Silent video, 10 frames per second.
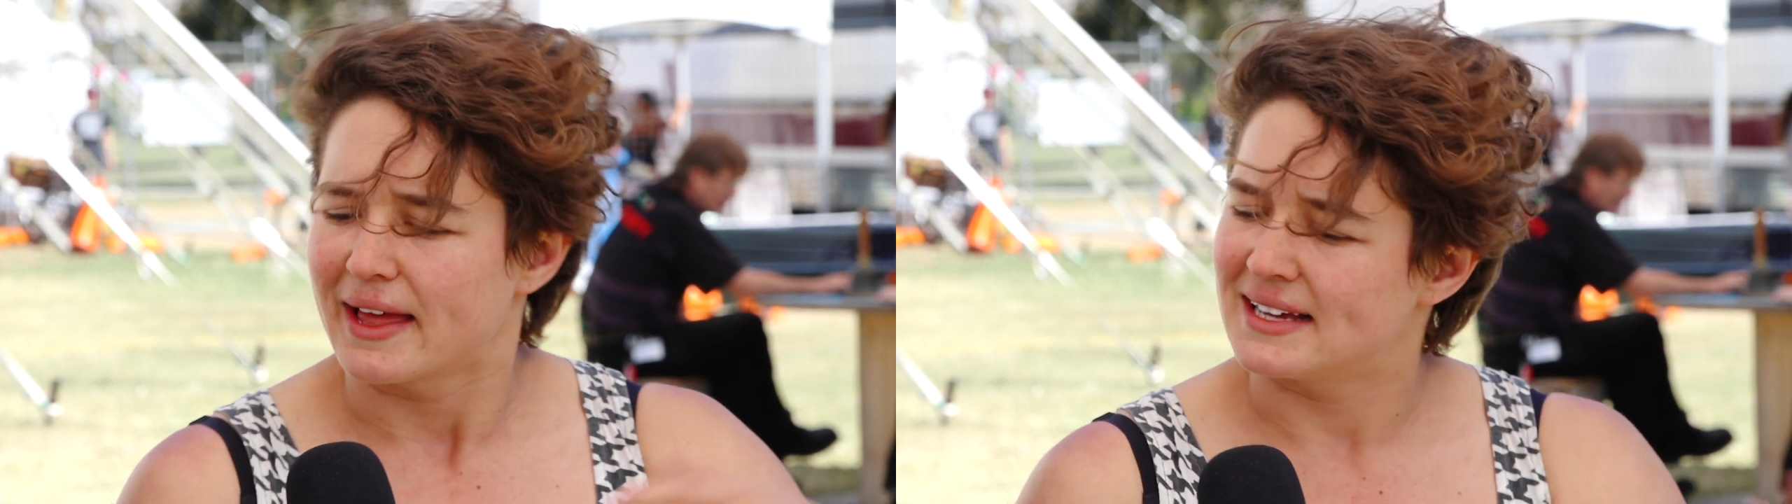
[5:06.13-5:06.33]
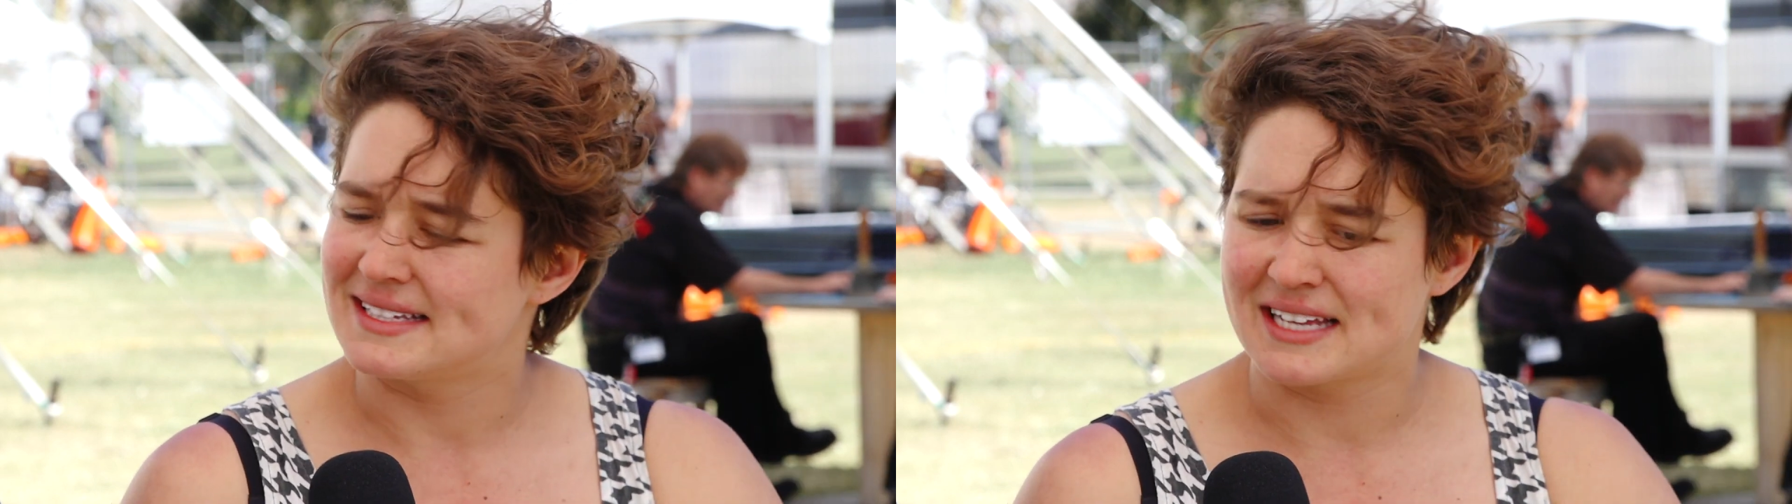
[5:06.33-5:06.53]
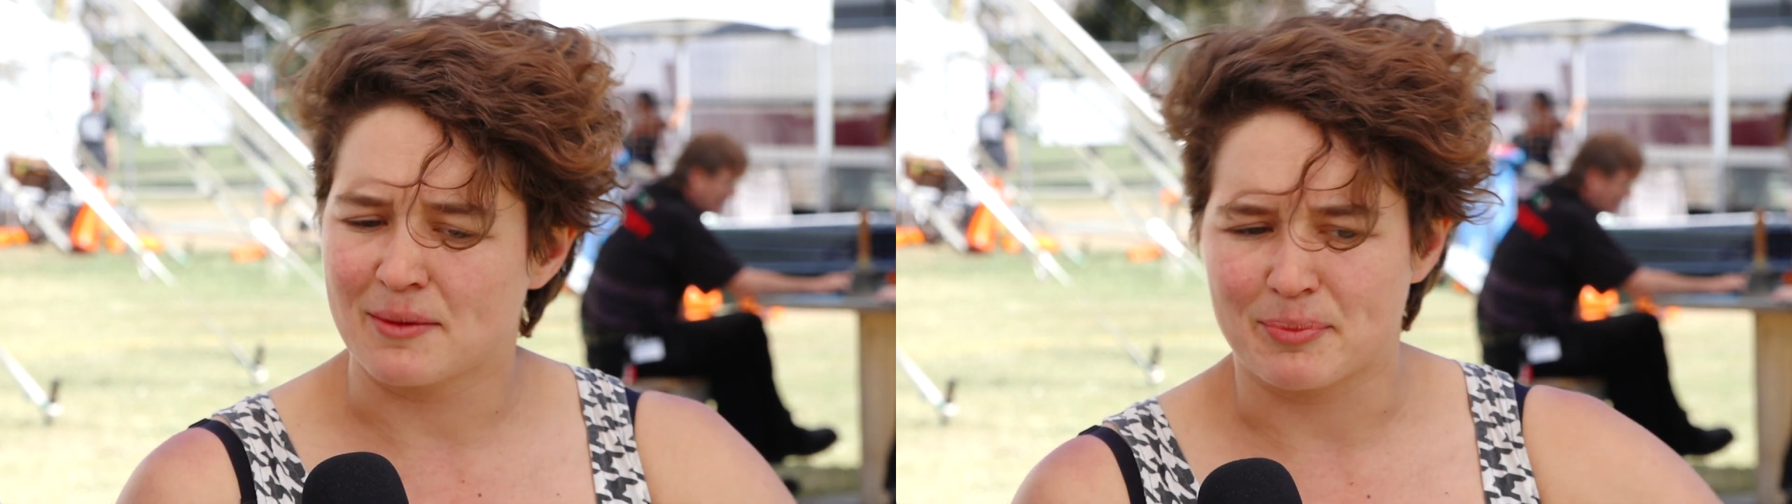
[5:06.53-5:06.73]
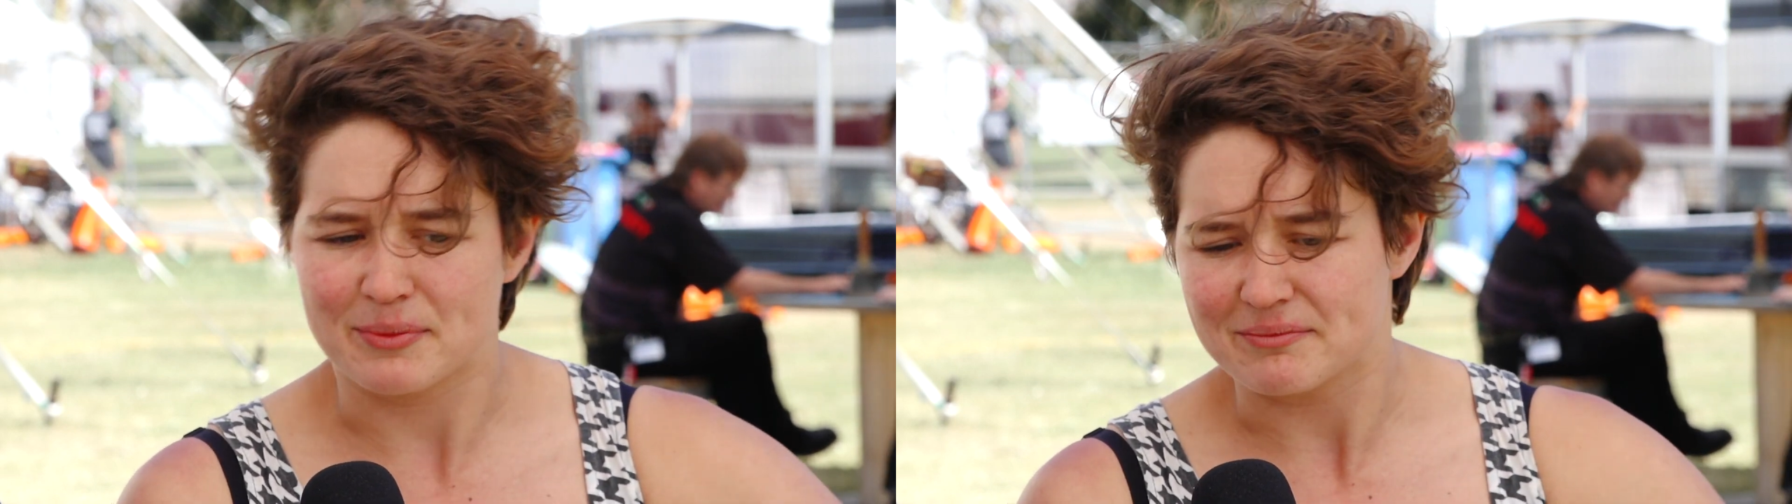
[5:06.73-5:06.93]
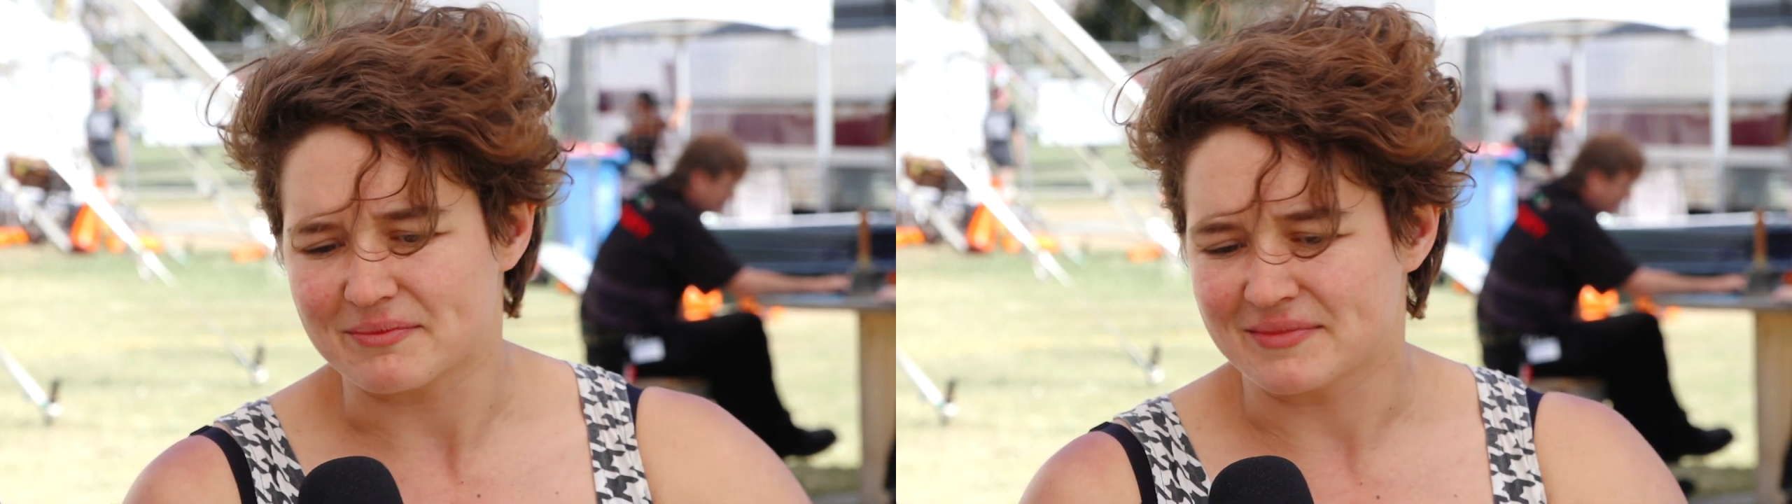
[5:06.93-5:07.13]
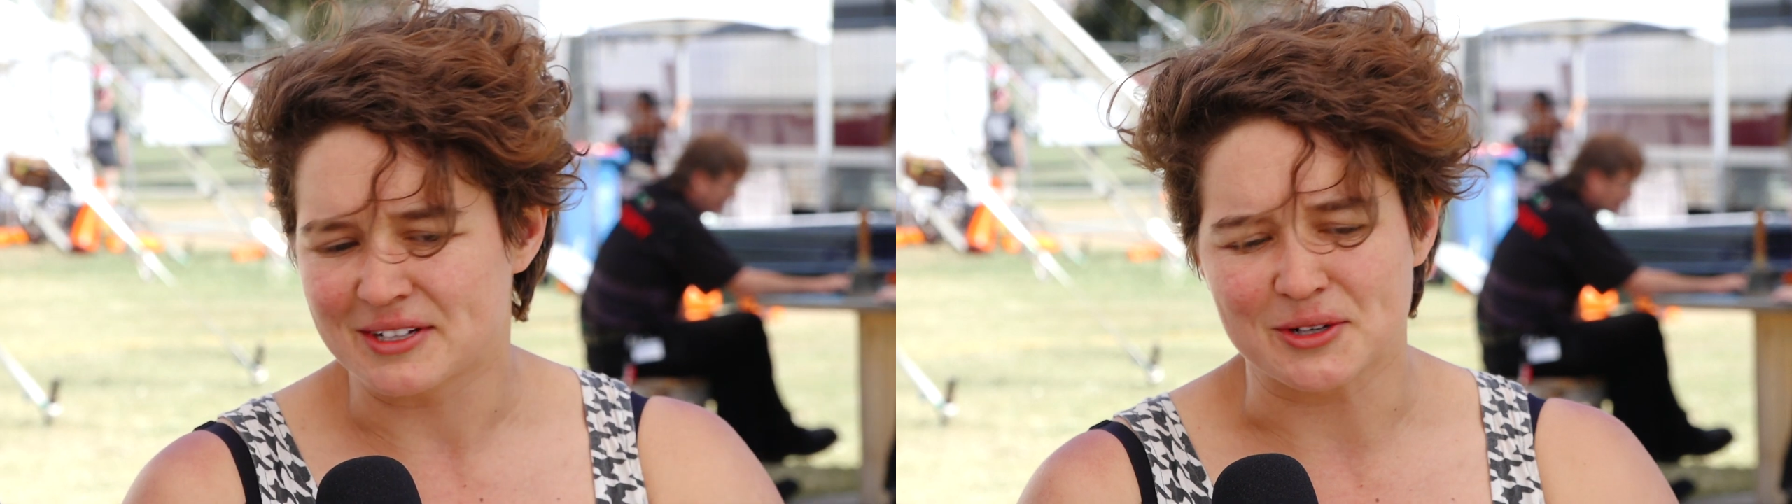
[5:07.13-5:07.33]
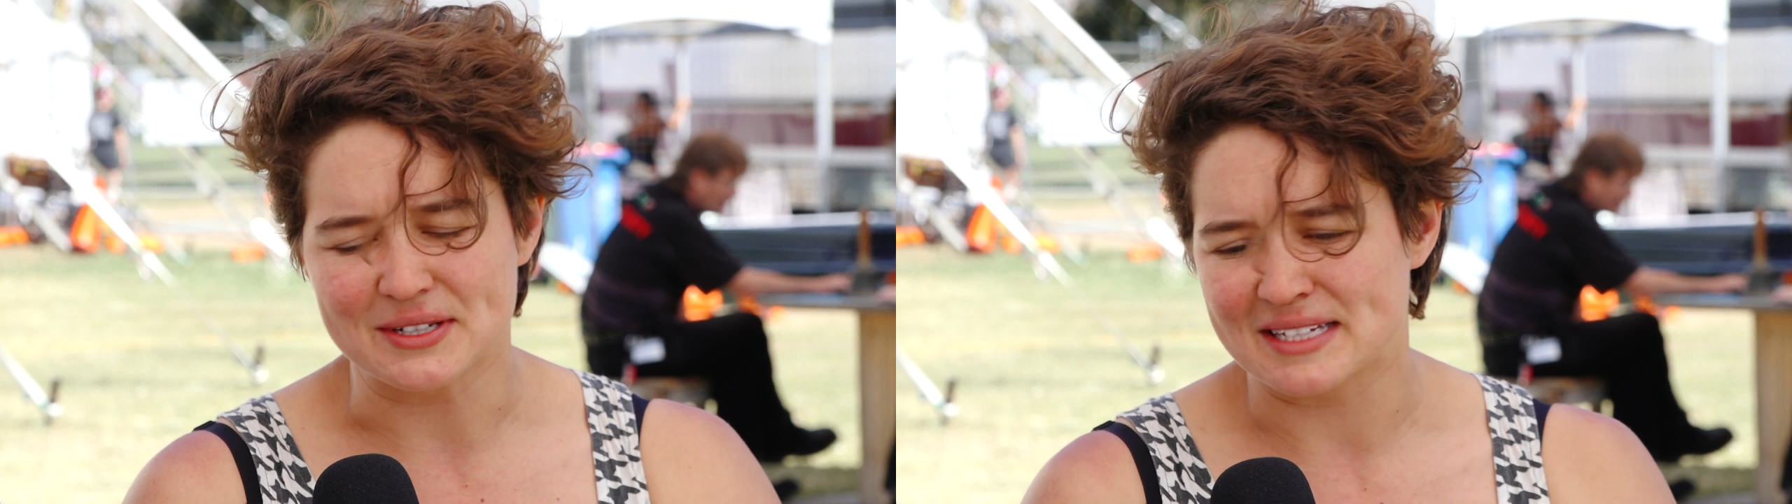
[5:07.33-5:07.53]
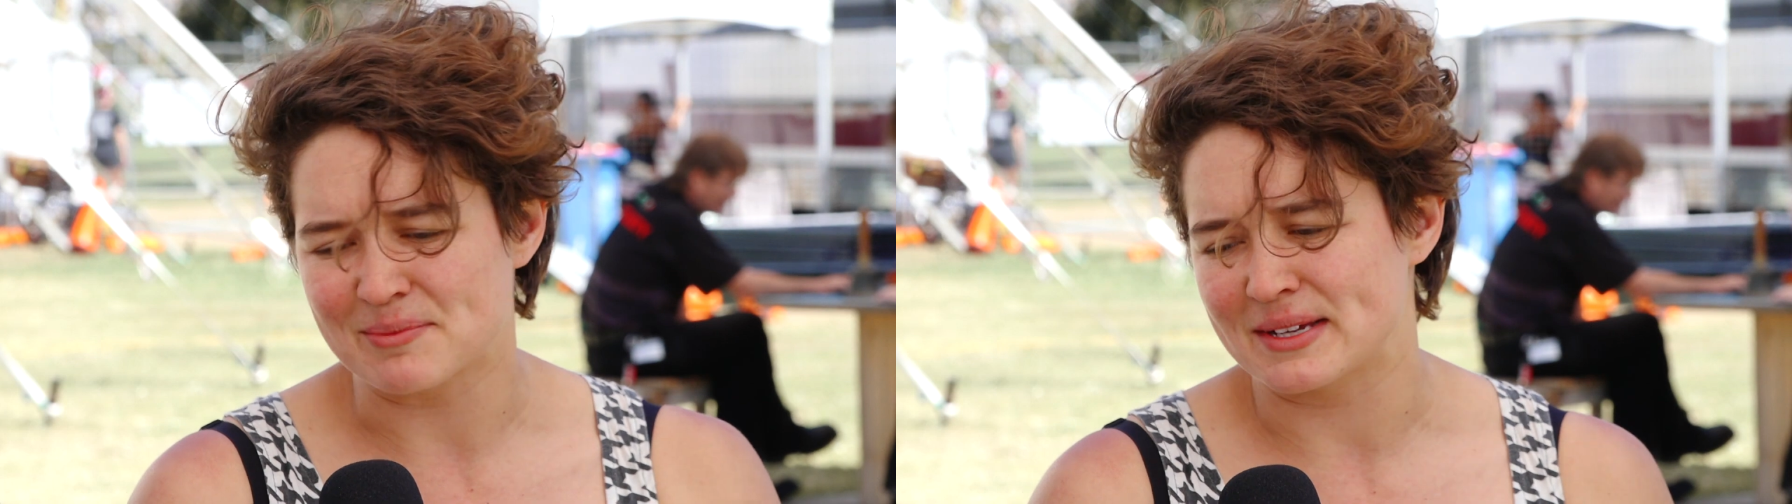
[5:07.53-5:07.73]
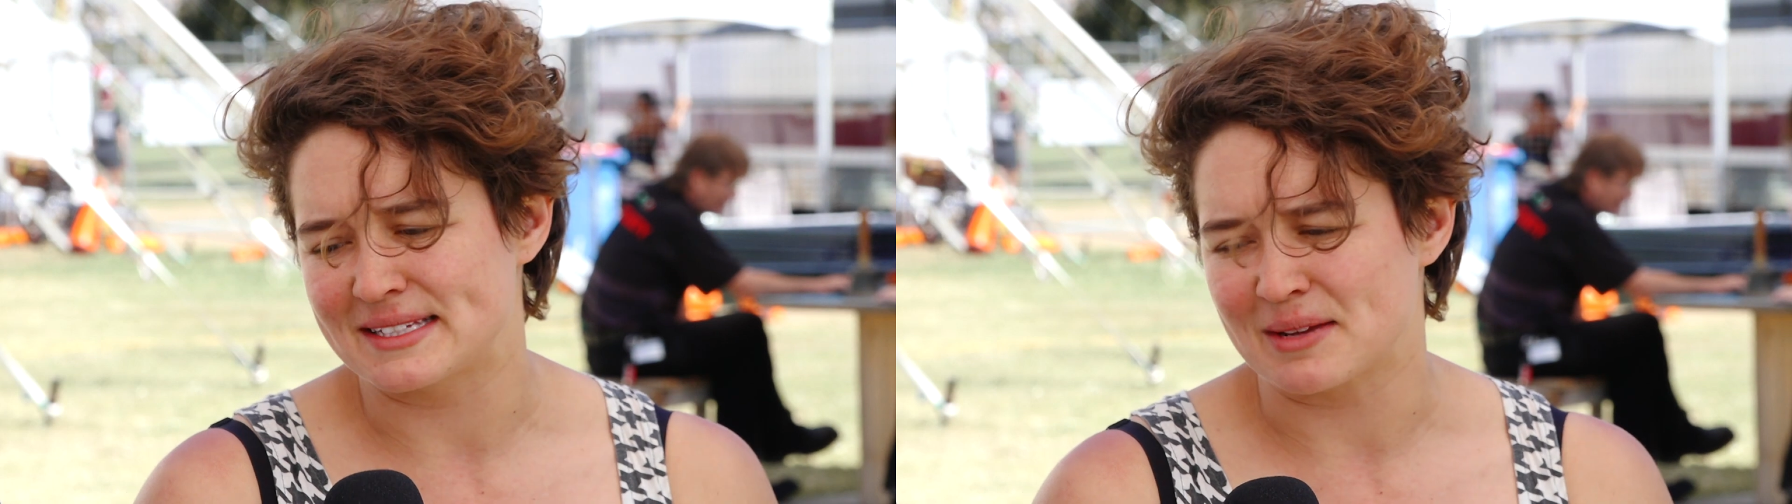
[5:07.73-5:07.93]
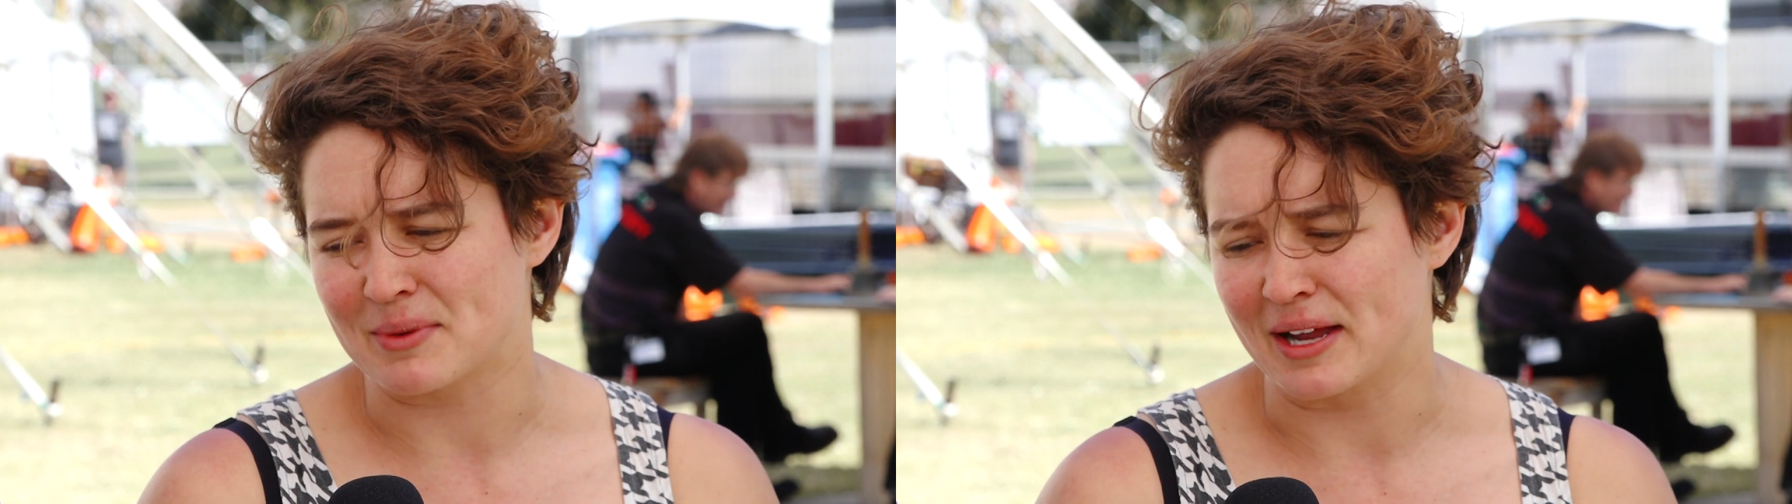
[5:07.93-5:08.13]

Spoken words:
a step-by-step